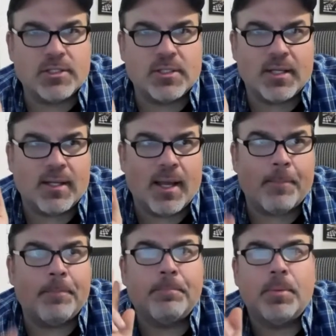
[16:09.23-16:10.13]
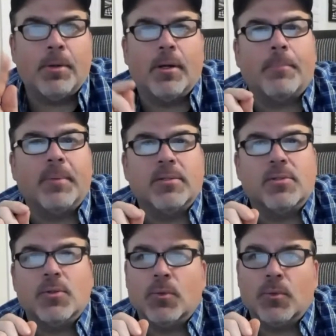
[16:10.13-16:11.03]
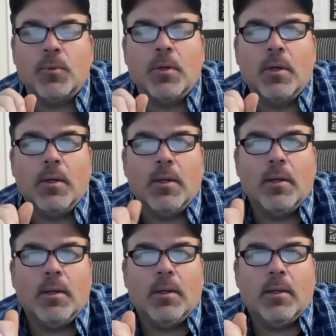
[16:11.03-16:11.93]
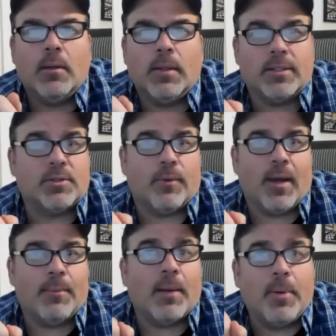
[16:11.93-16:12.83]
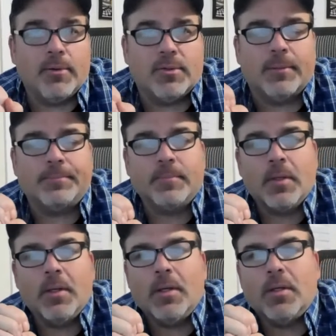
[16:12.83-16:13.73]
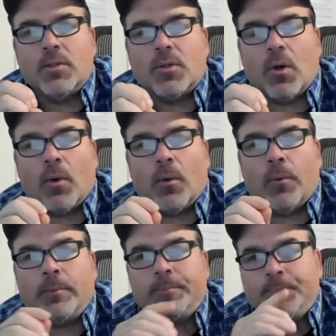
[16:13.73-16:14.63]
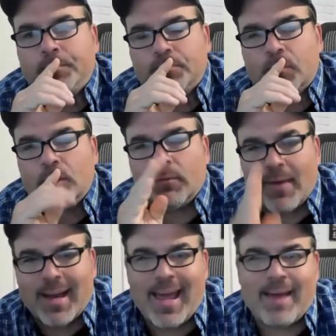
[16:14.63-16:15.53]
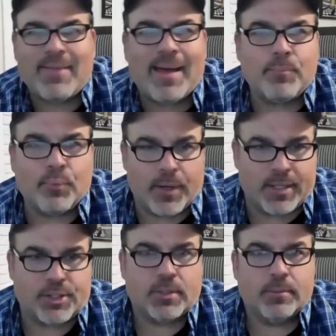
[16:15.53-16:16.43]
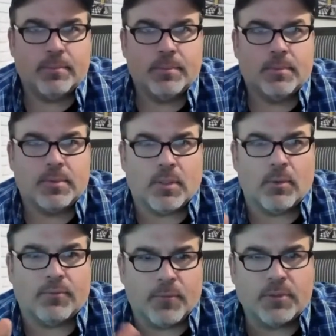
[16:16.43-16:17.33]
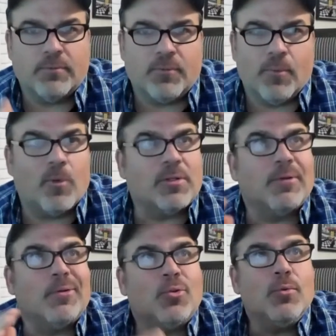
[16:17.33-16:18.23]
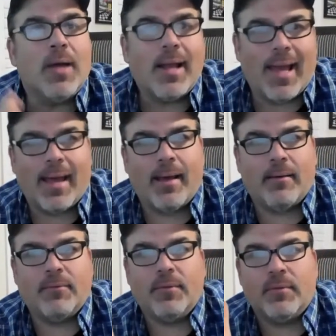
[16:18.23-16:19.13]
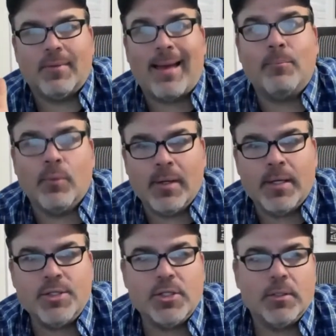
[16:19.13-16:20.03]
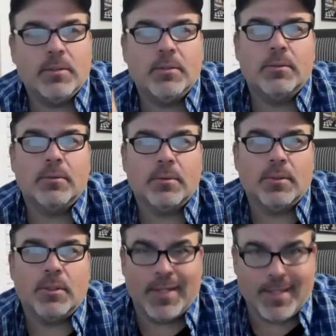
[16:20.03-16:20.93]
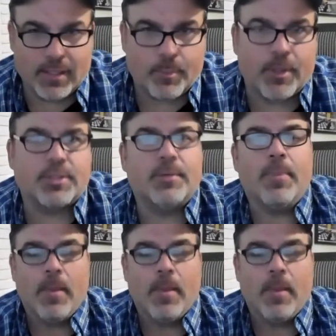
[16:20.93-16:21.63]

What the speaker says: And then I put it up into Instagram and I post it. So you've got to have that bridge. So first and foremost, if you do not have that bridge, you need to get the bridge.